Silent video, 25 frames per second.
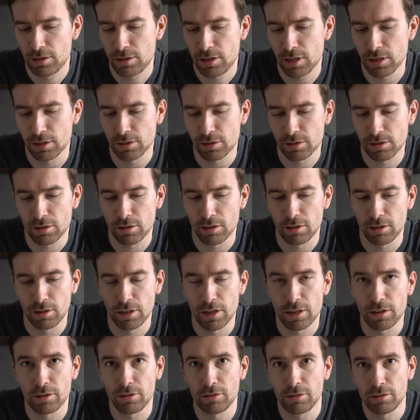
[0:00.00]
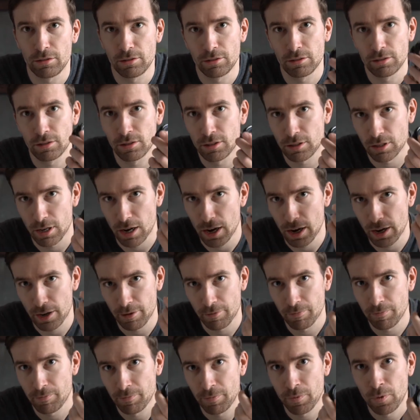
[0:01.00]
this little guy,
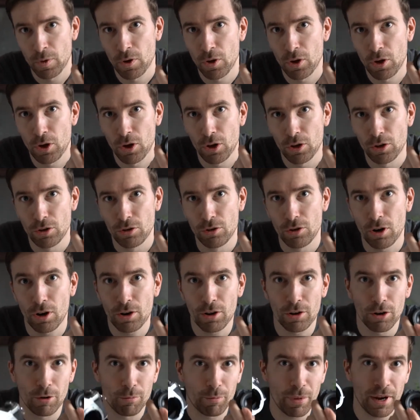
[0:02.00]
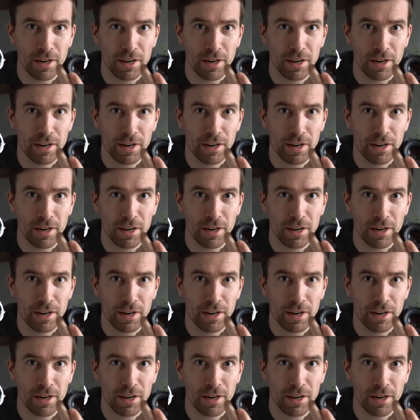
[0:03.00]
not on the